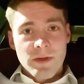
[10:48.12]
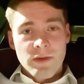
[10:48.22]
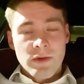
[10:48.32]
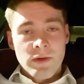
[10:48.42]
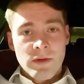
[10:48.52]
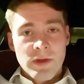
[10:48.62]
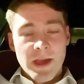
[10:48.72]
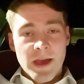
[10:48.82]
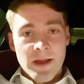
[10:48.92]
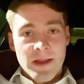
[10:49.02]
through the
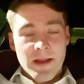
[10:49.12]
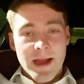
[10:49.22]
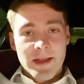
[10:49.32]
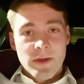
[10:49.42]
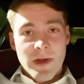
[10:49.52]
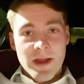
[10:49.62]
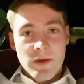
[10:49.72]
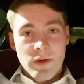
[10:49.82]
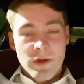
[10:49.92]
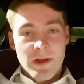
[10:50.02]
years at the
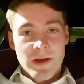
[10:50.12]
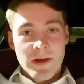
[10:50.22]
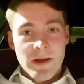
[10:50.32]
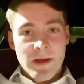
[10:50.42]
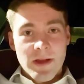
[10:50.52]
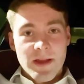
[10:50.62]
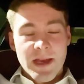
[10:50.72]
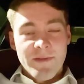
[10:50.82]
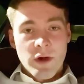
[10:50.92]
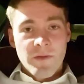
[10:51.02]
racecourse and
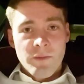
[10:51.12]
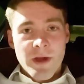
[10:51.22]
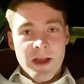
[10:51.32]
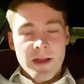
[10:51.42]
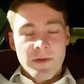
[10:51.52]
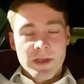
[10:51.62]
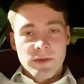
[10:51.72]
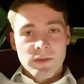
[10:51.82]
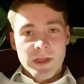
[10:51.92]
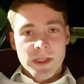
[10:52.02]
still involved in racing,
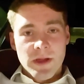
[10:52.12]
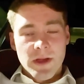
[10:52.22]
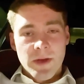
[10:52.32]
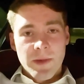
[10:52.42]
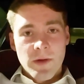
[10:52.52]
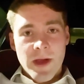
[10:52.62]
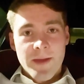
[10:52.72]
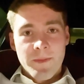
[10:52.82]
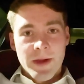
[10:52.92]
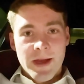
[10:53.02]
which is going to be
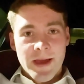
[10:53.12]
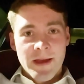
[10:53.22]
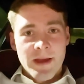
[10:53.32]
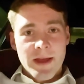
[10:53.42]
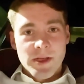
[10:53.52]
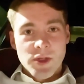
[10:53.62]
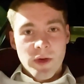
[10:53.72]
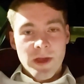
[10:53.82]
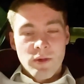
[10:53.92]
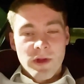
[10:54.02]
great. But
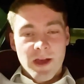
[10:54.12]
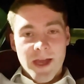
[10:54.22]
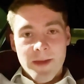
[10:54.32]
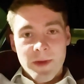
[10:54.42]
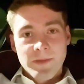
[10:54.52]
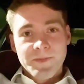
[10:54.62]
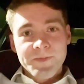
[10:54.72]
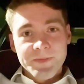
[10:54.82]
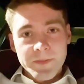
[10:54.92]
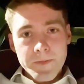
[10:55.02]
enjoy your retirement
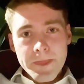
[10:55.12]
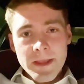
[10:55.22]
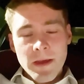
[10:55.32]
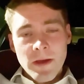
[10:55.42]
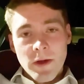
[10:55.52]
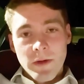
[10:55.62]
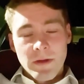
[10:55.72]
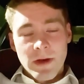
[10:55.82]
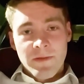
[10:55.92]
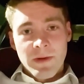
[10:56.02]
with
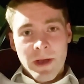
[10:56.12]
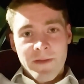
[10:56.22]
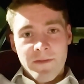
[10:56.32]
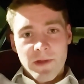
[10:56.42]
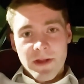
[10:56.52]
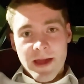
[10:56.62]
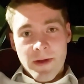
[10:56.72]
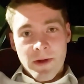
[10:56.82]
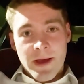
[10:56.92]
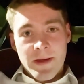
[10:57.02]
your lovely wife
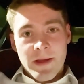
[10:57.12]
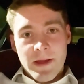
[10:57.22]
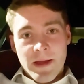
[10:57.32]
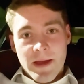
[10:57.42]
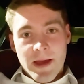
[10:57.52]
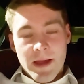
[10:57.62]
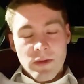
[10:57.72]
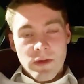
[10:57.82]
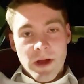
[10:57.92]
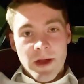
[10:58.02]
Sarah and
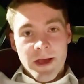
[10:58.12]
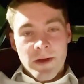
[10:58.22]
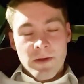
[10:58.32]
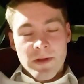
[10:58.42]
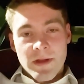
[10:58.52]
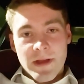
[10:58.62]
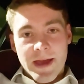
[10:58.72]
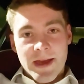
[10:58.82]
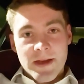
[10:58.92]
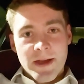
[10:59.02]
your young girls,
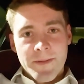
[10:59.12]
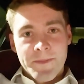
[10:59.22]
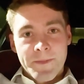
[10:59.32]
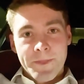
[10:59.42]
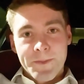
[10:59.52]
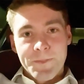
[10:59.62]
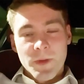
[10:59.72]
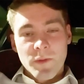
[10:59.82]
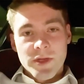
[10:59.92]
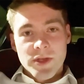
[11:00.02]
and
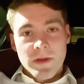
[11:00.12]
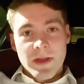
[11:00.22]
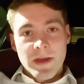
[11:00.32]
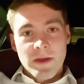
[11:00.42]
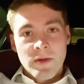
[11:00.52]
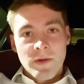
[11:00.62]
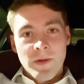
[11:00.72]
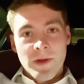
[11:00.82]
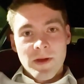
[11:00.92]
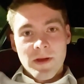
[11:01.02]
we shall see you
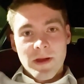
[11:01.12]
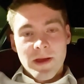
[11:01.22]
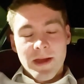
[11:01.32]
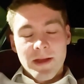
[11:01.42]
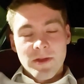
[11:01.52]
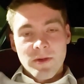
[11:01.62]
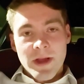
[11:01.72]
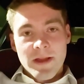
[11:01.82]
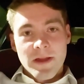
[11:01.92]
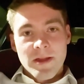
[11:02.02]
at the
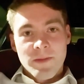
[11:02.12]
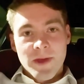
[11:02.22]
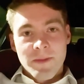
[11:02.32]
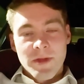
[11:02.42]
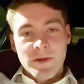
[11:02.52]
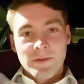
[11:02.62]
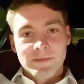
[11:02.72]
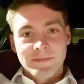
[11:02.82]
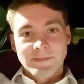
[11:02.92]
races sometime soon.